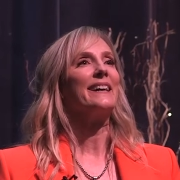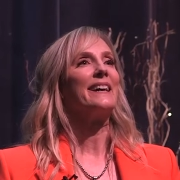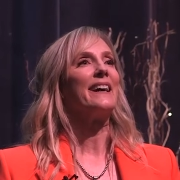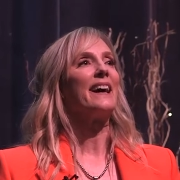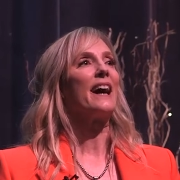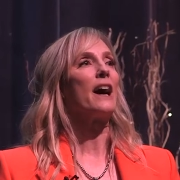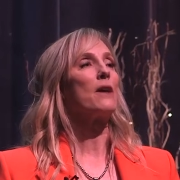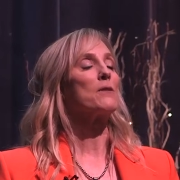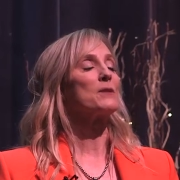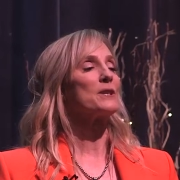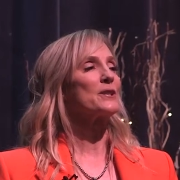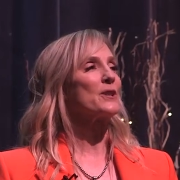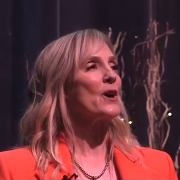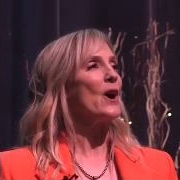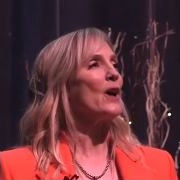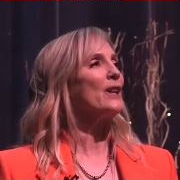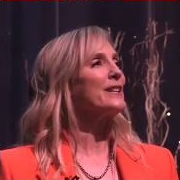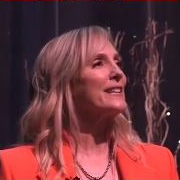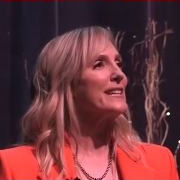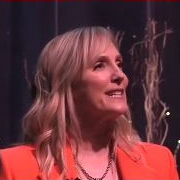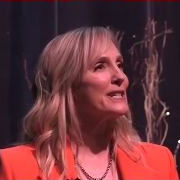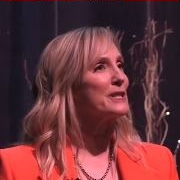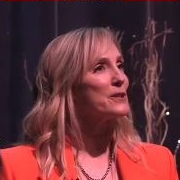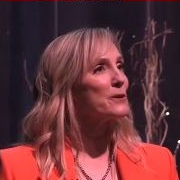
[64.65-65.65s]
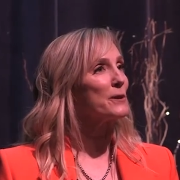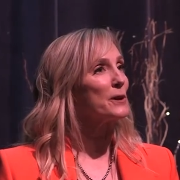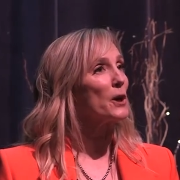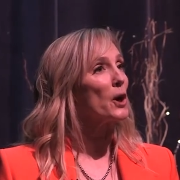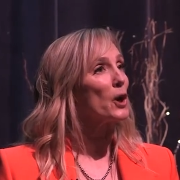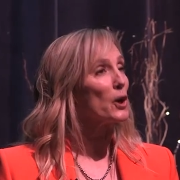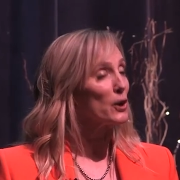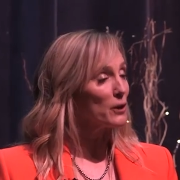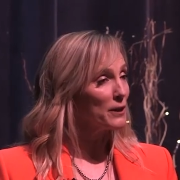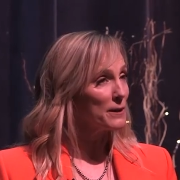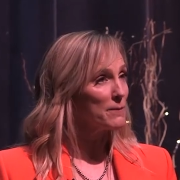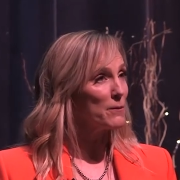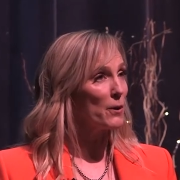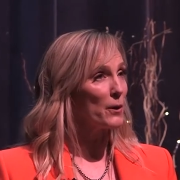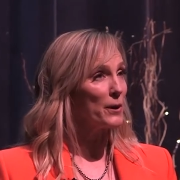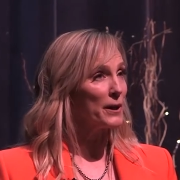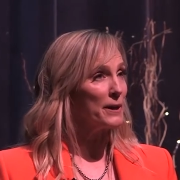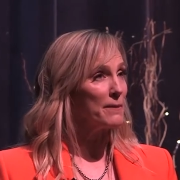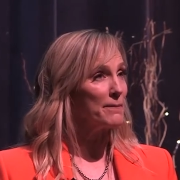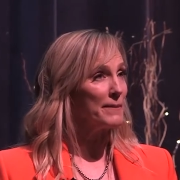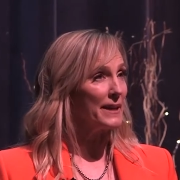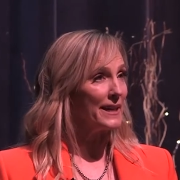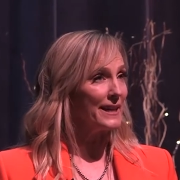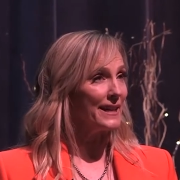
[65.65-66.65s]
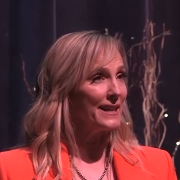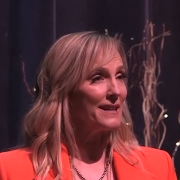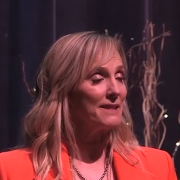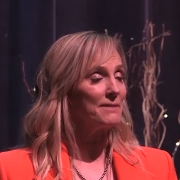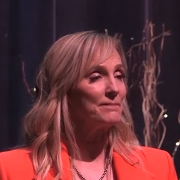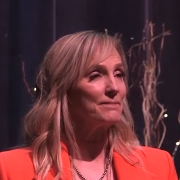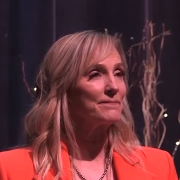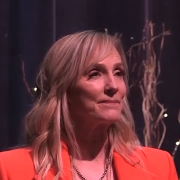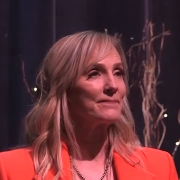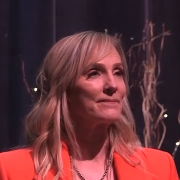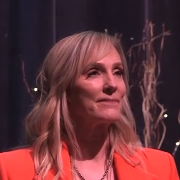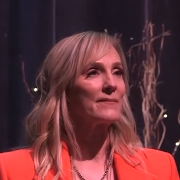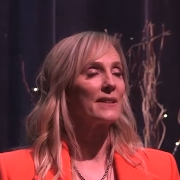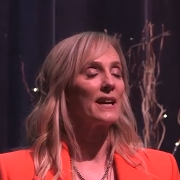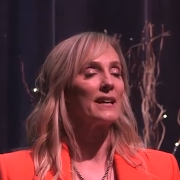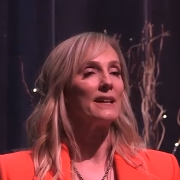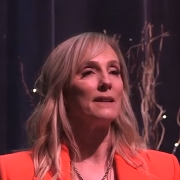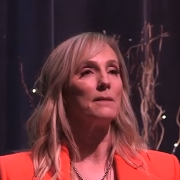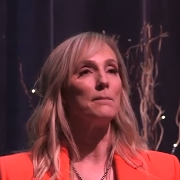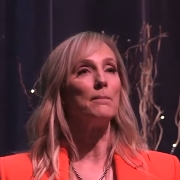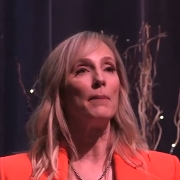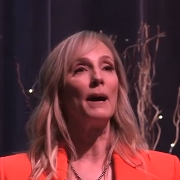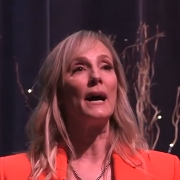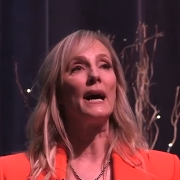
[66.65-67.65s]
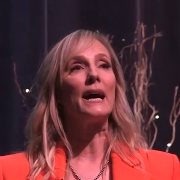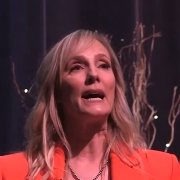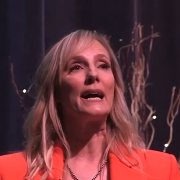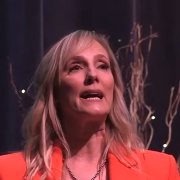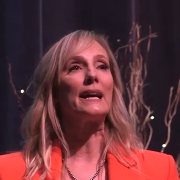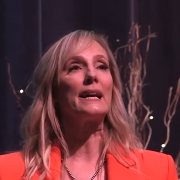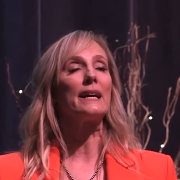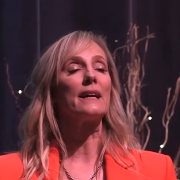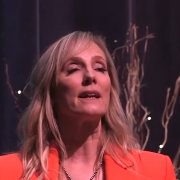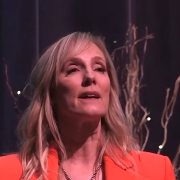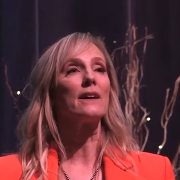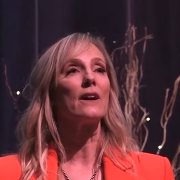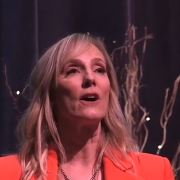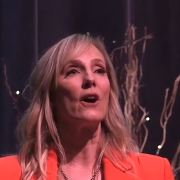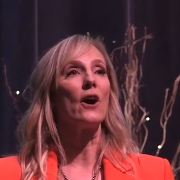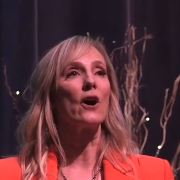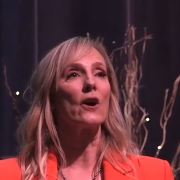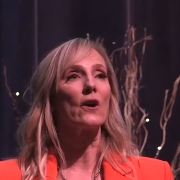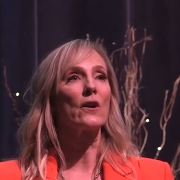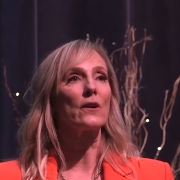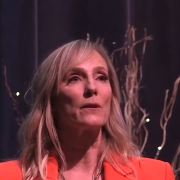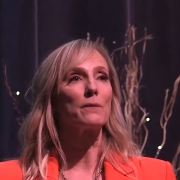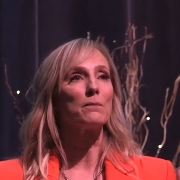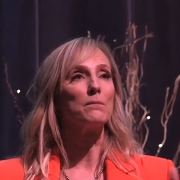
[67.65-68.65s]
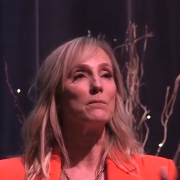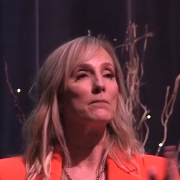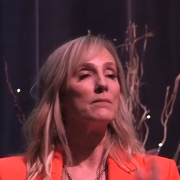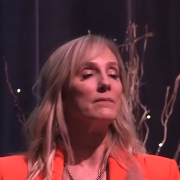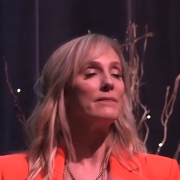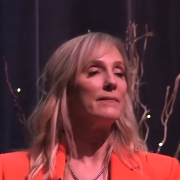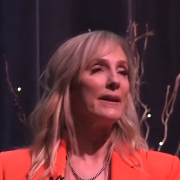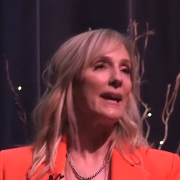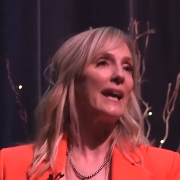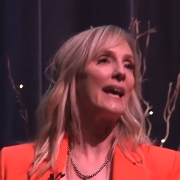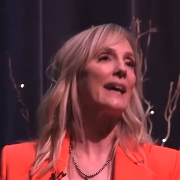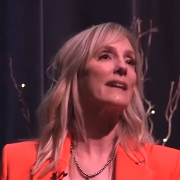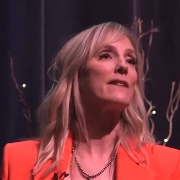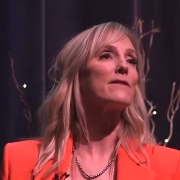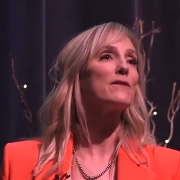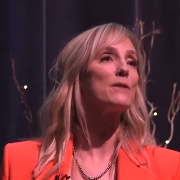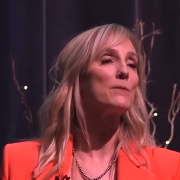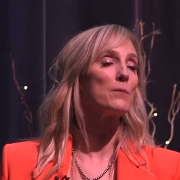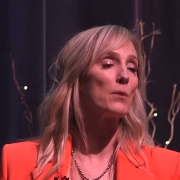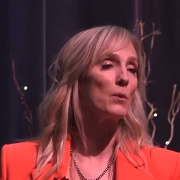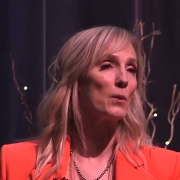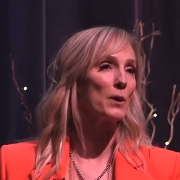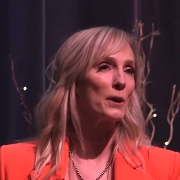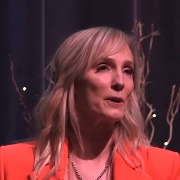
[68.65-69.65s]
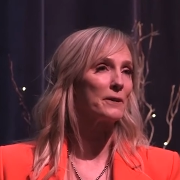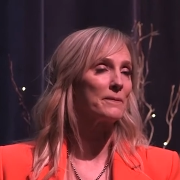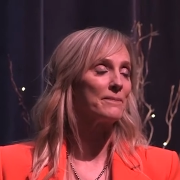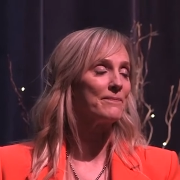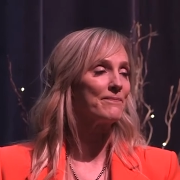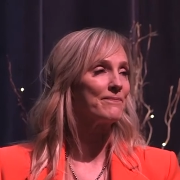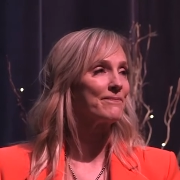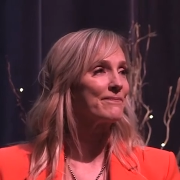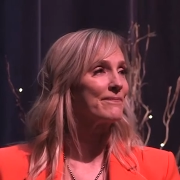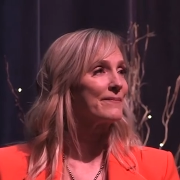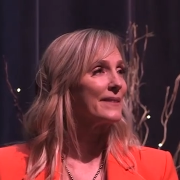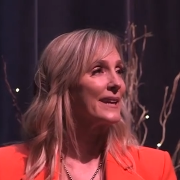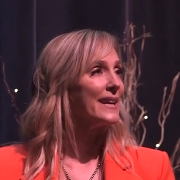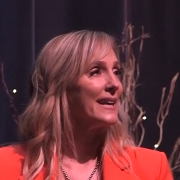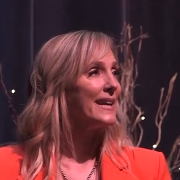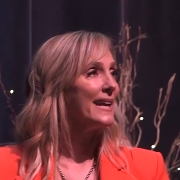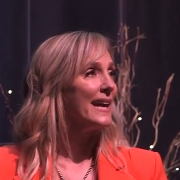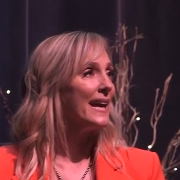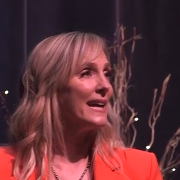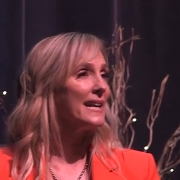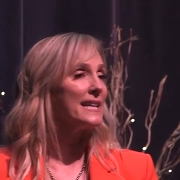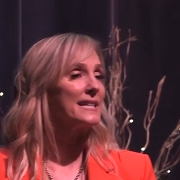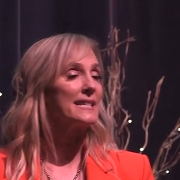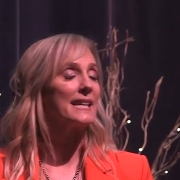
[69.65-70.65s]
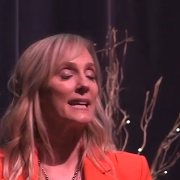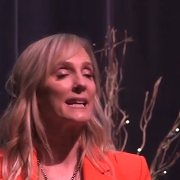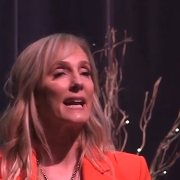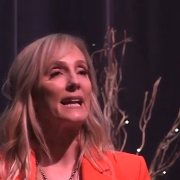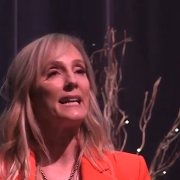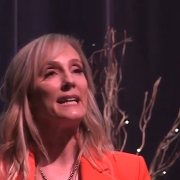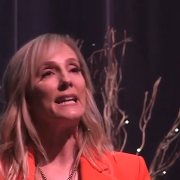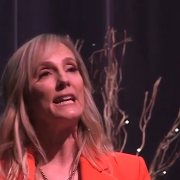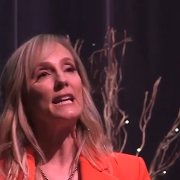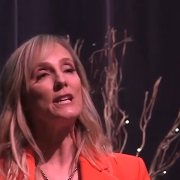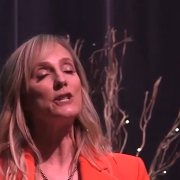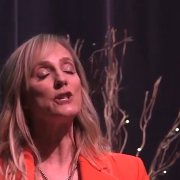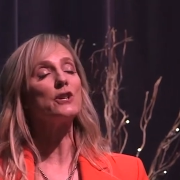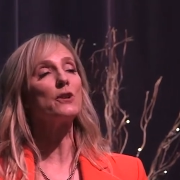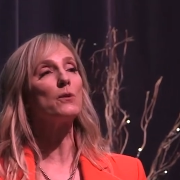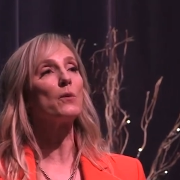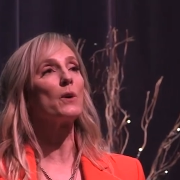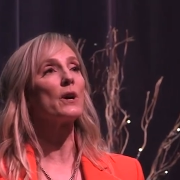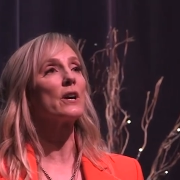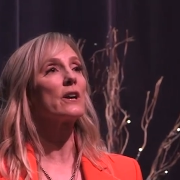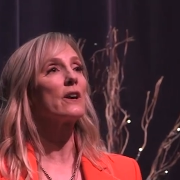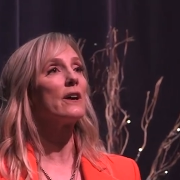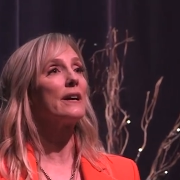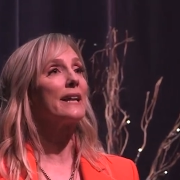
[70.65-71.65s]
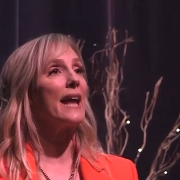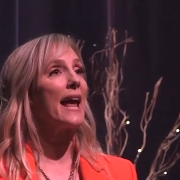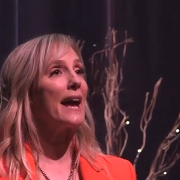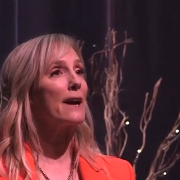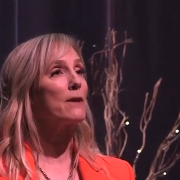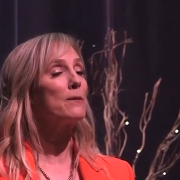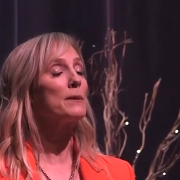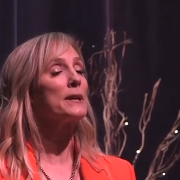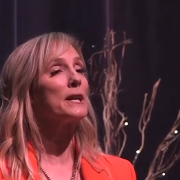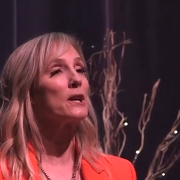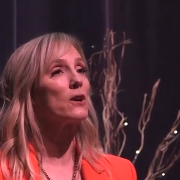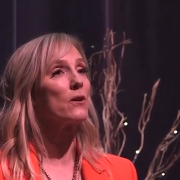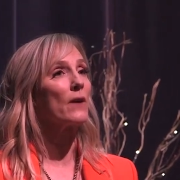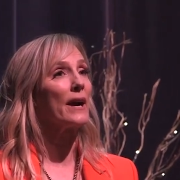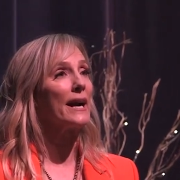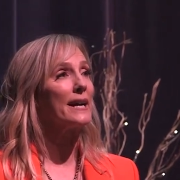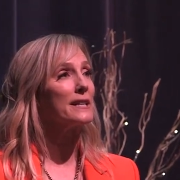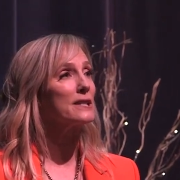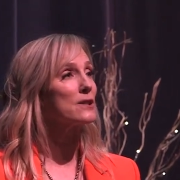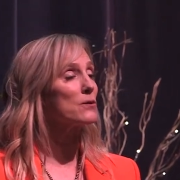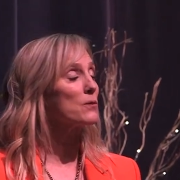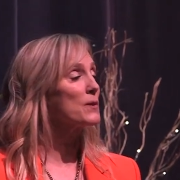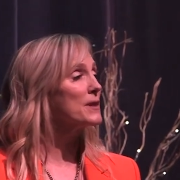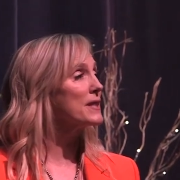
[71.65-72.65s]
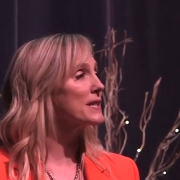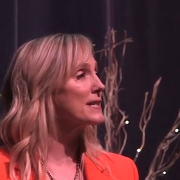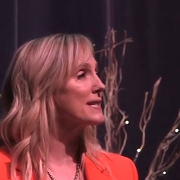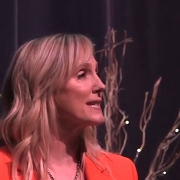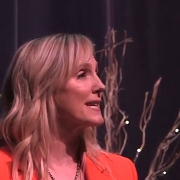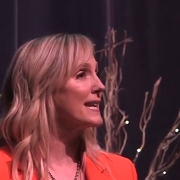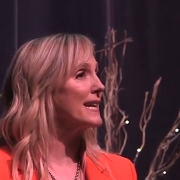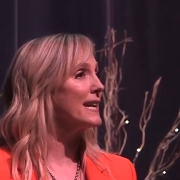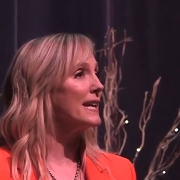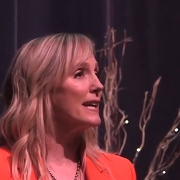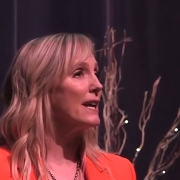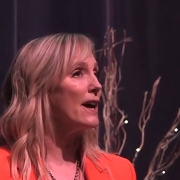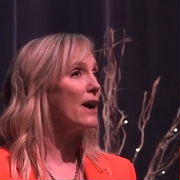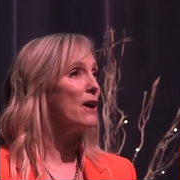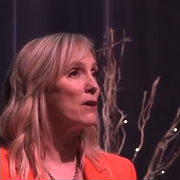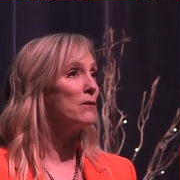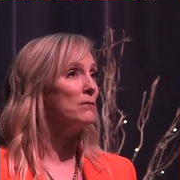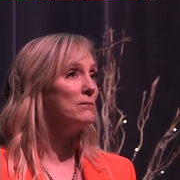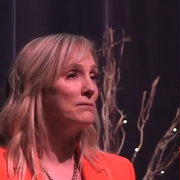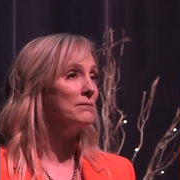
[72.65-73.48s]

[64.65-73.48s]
I was called into an early morning meeting by our head of the board. And he said, I need you to work on equity grants with the CEO.